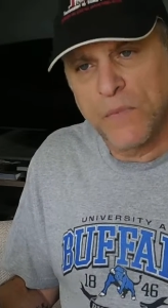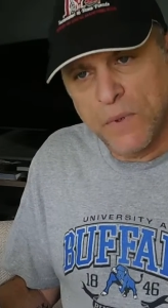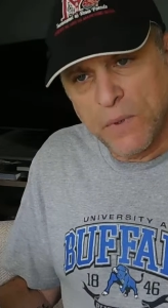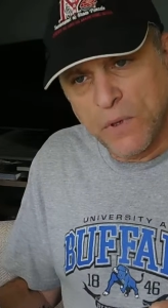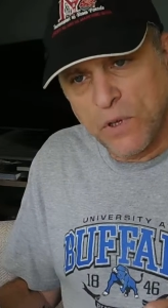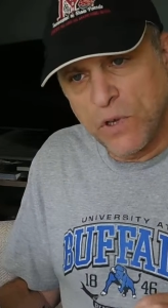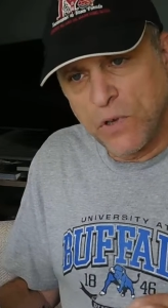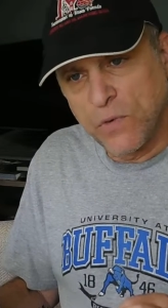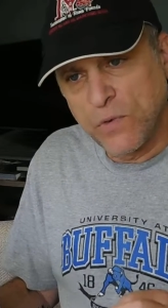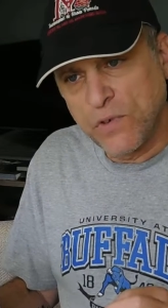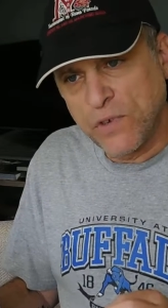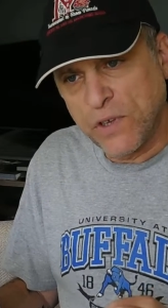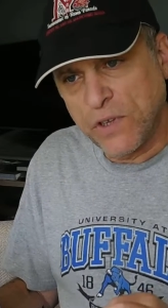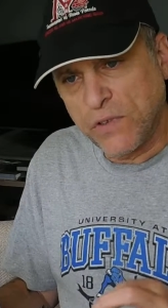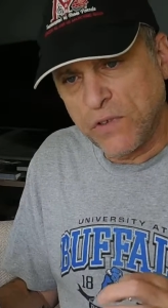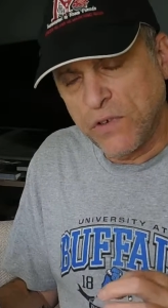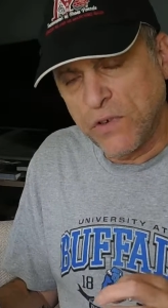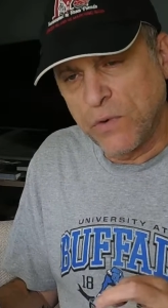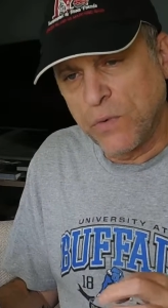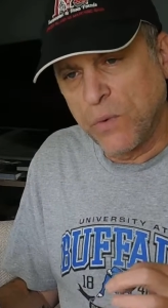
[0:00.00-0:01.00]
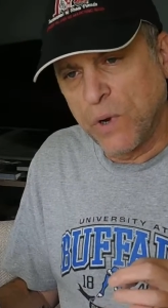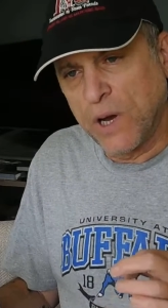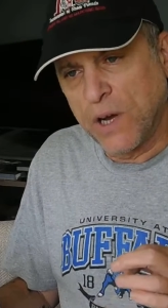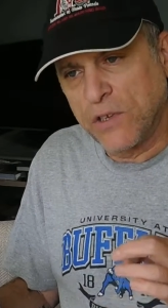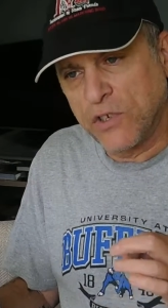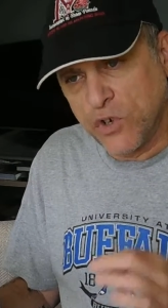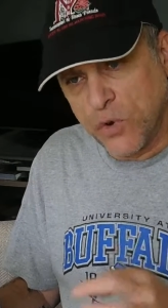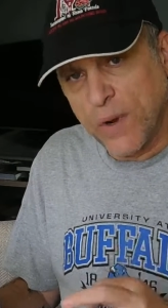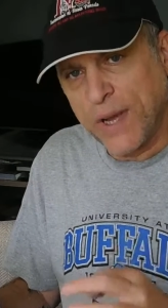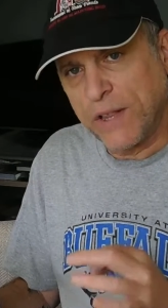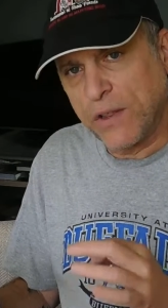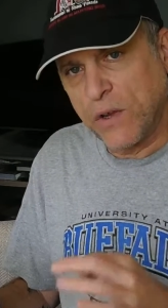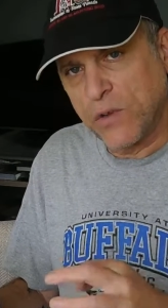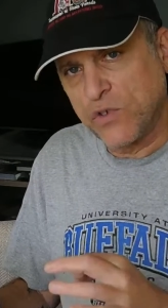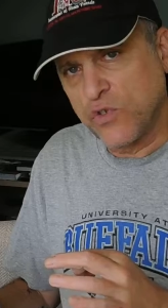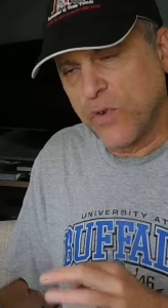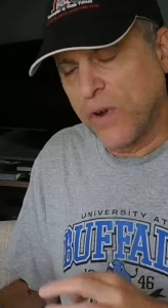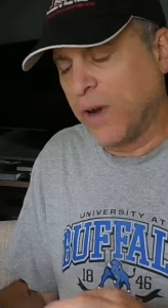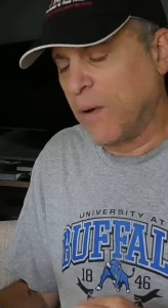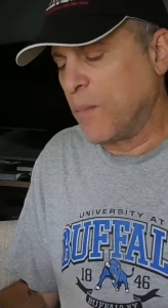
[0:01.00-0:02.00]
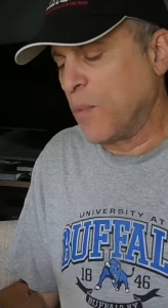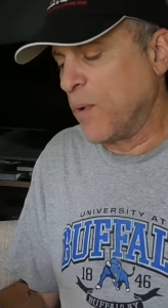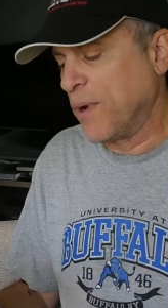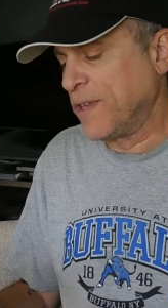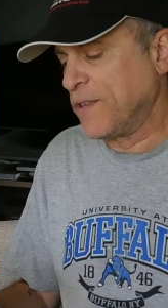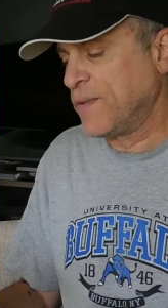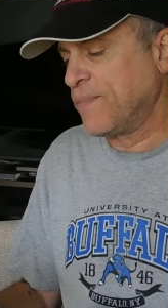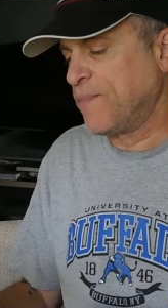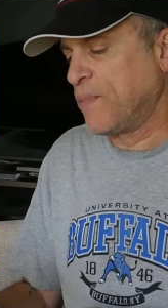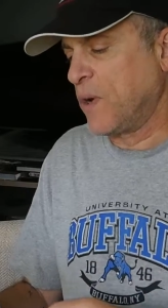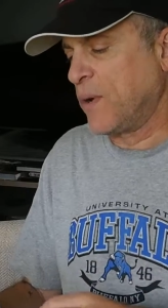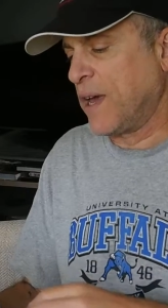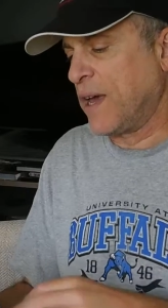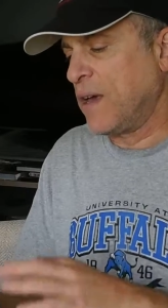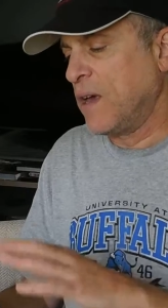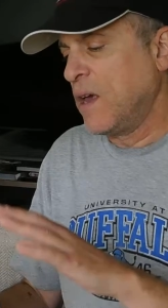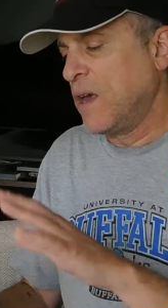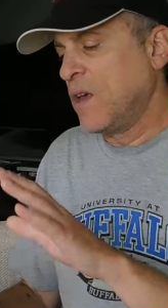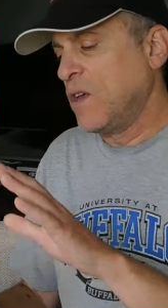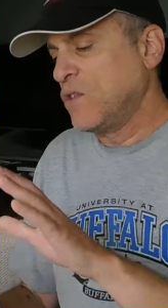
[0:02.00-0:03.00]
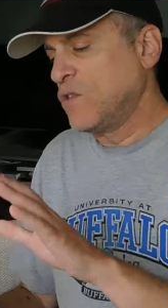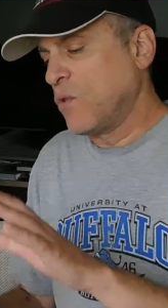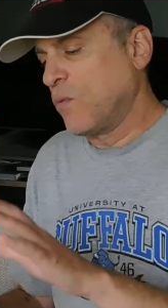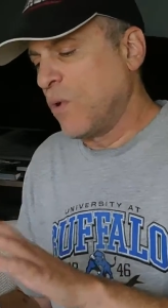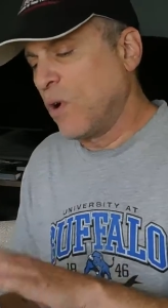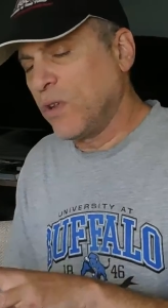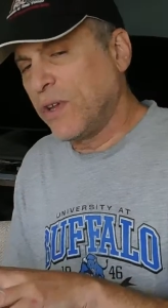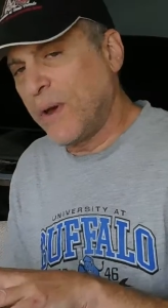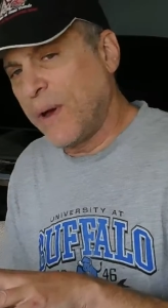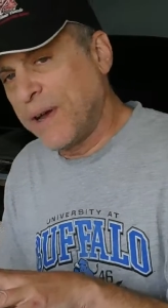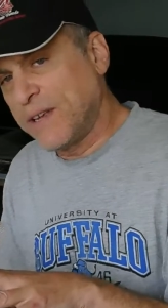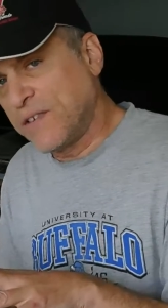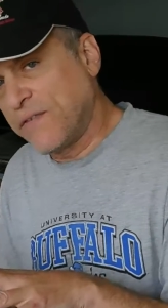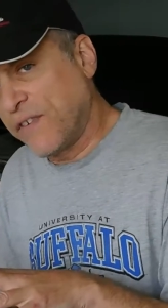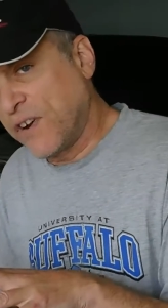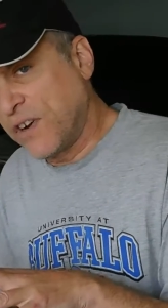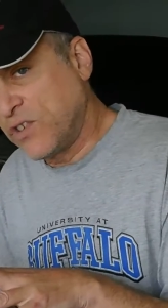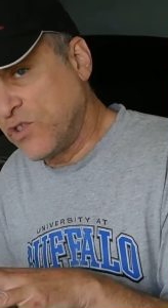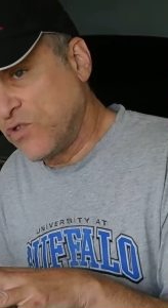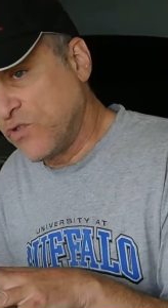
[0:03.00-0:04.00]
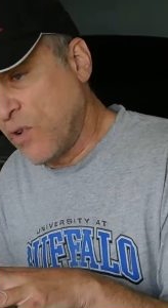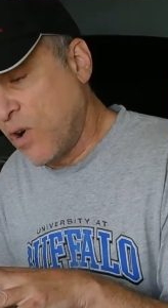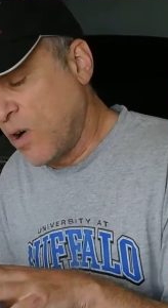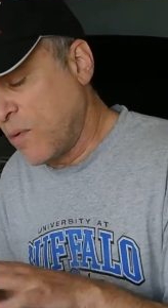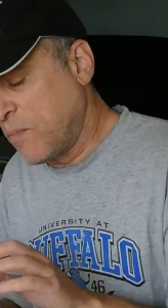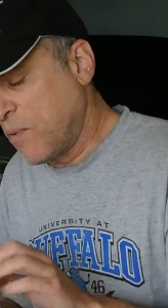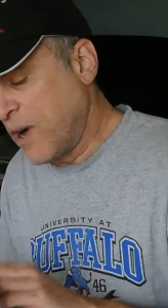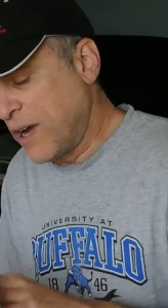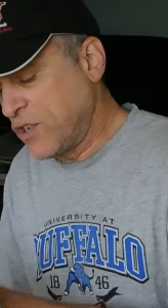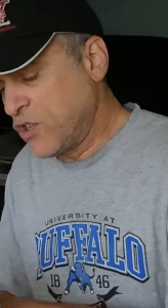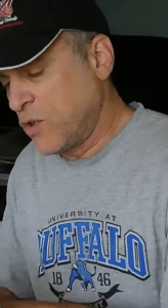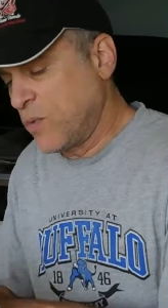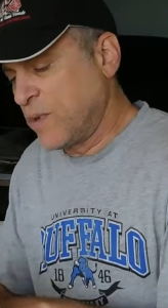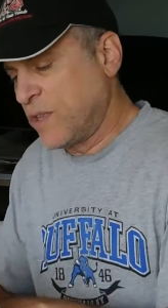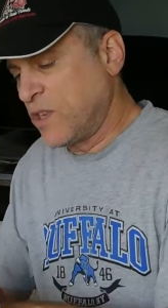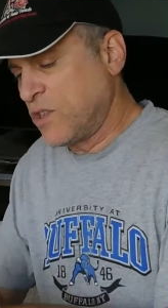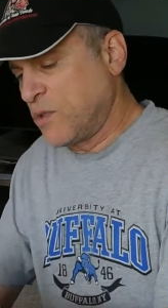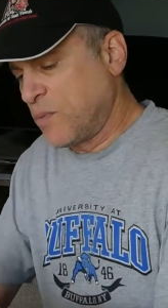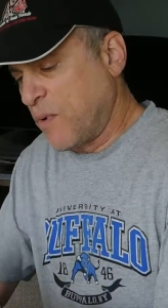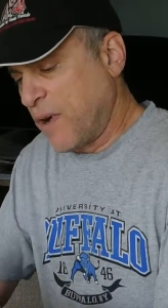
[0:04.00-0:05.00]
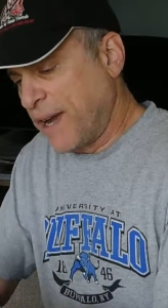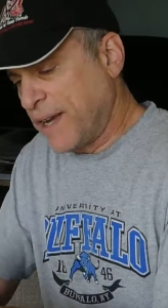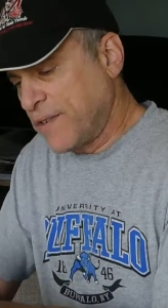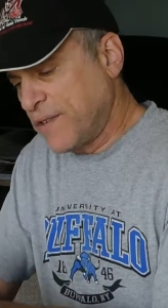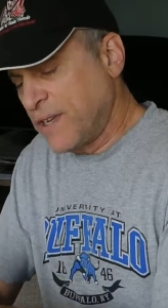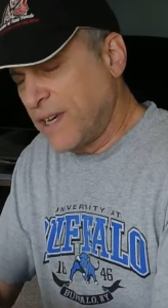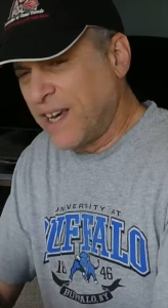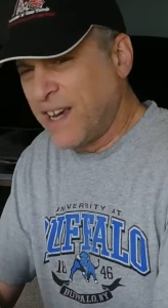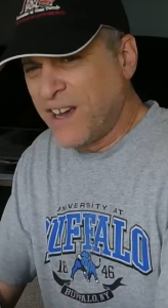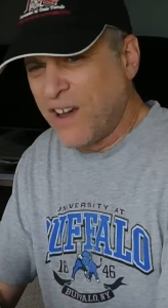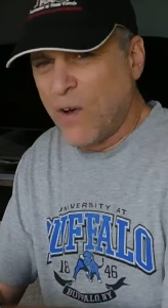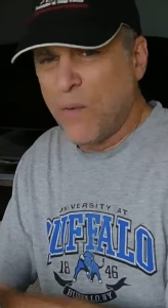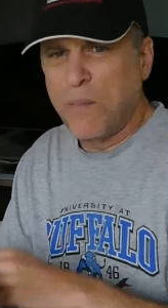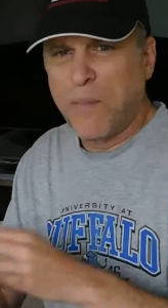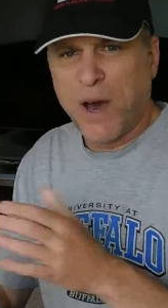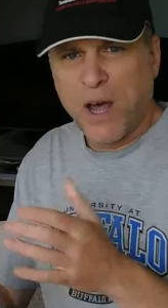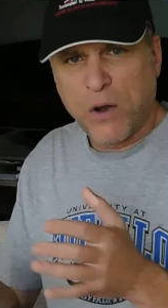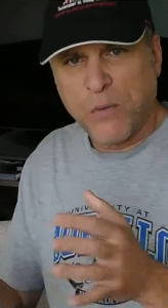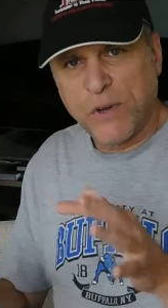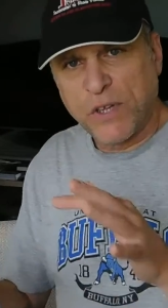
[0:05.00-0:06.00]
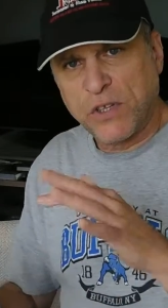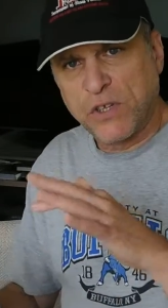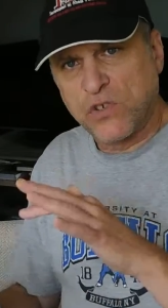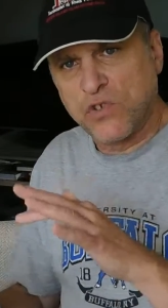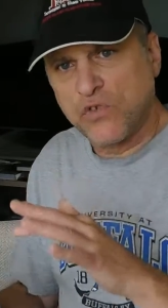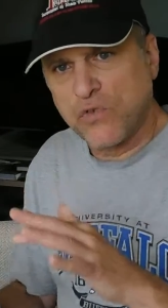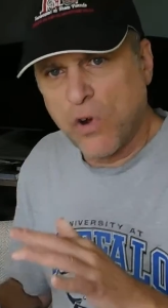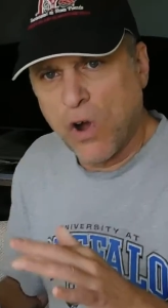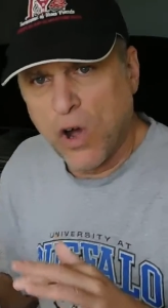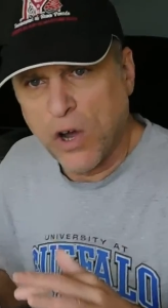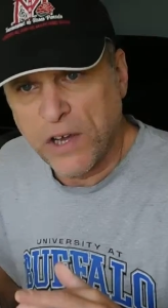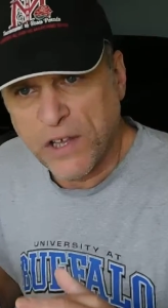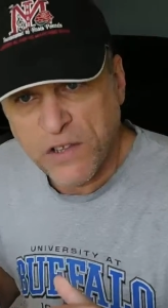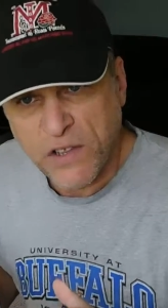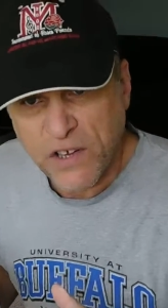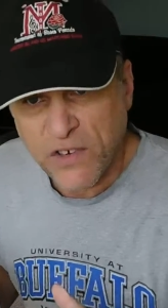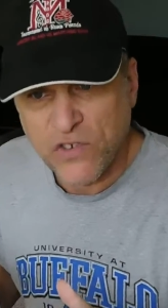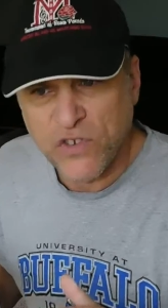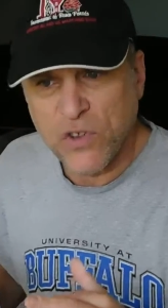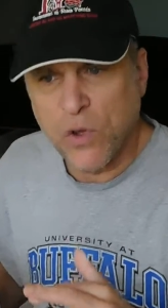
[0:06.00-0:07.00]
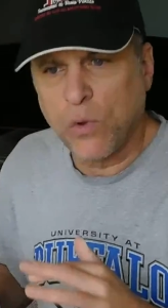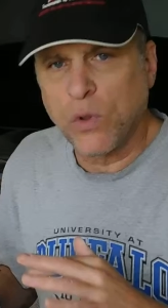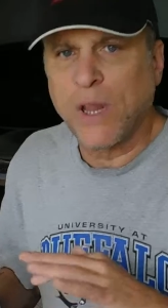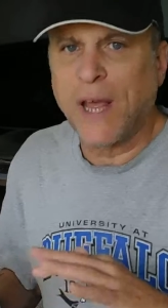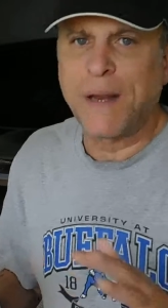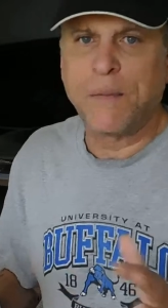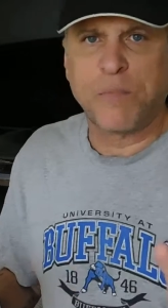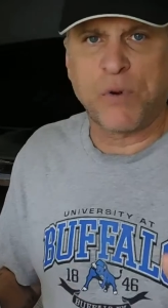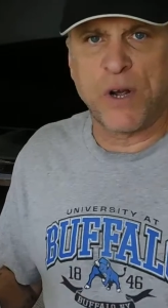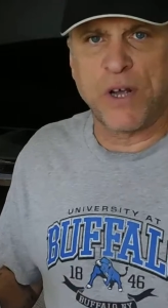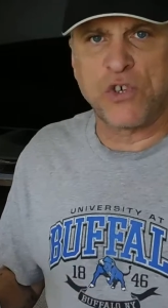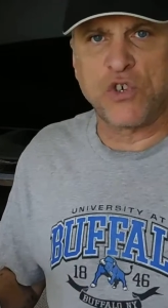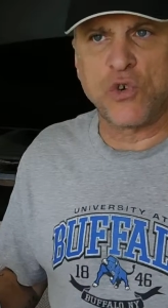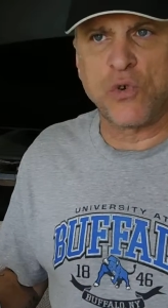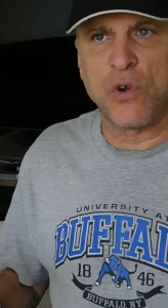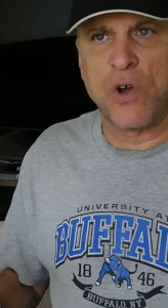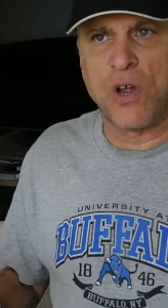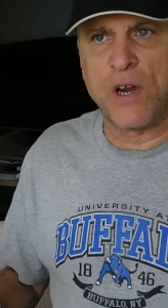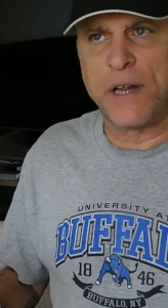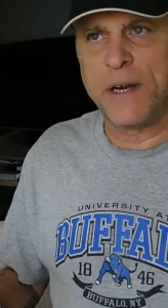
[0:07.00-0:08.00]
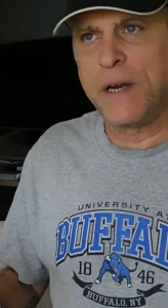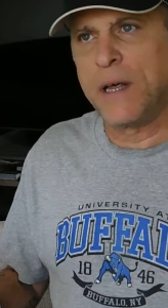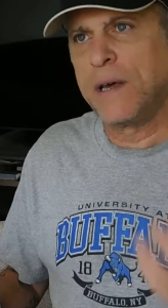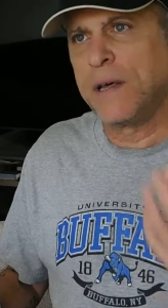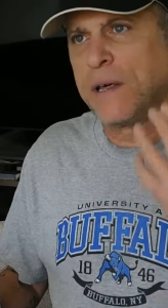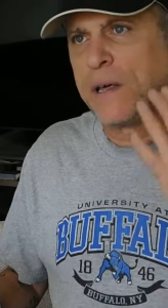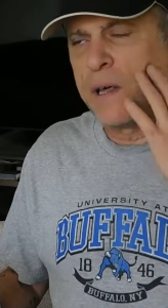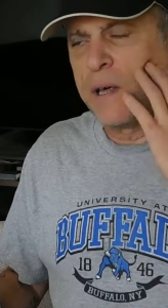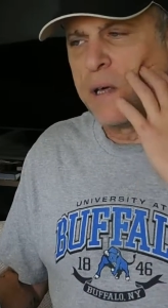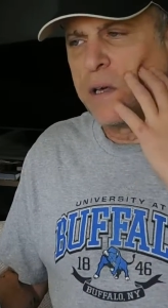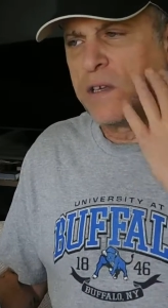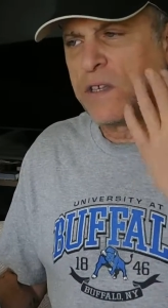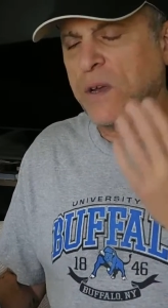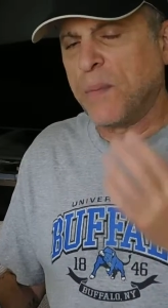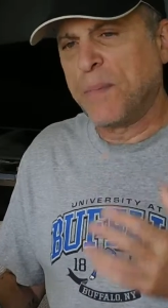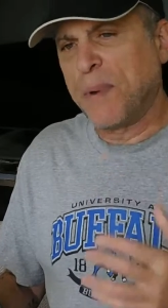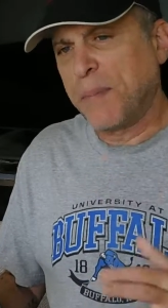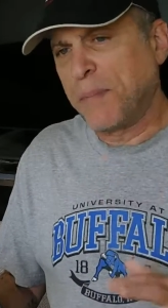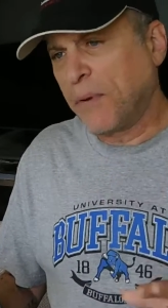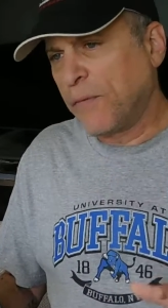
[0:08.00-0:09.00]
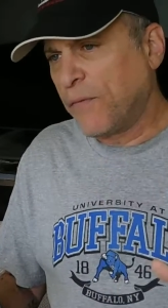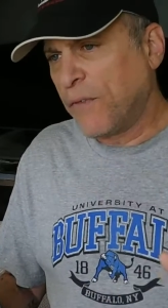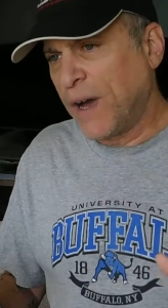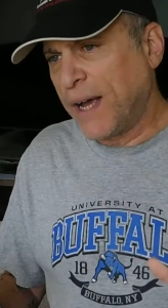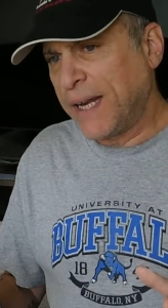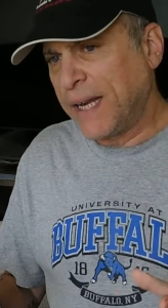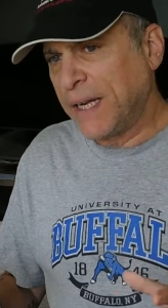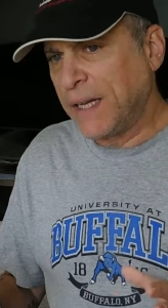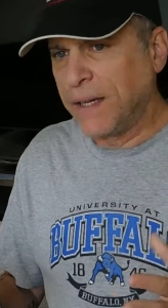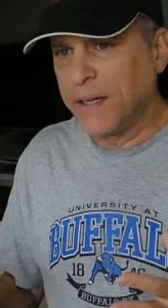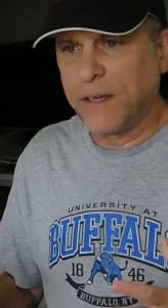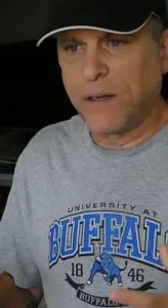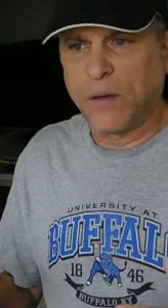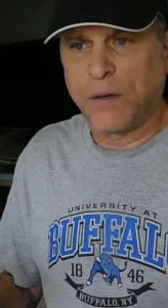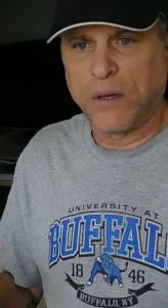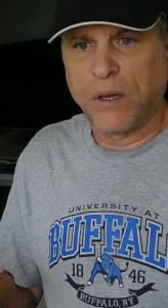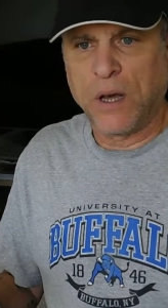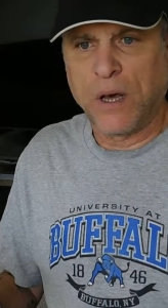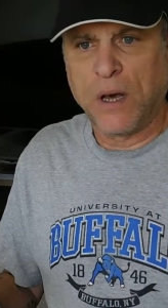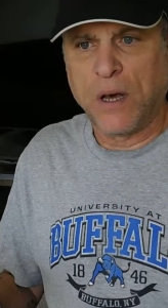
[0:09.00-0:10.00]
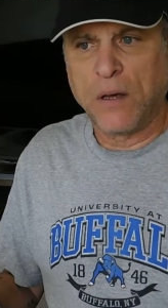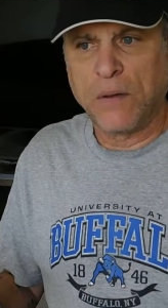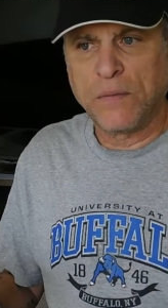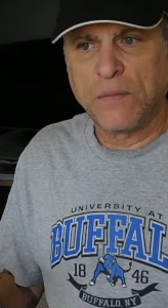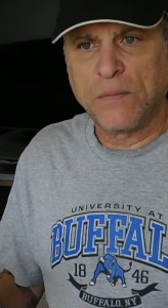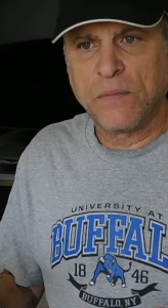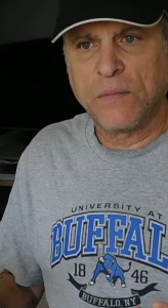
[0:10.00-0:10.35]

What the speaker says: use it to treat those trigger points. Okay, so Roleo has a very strong pressure with the springs. It can go moderate to strong. There's no light pressure on it. Some people find it a little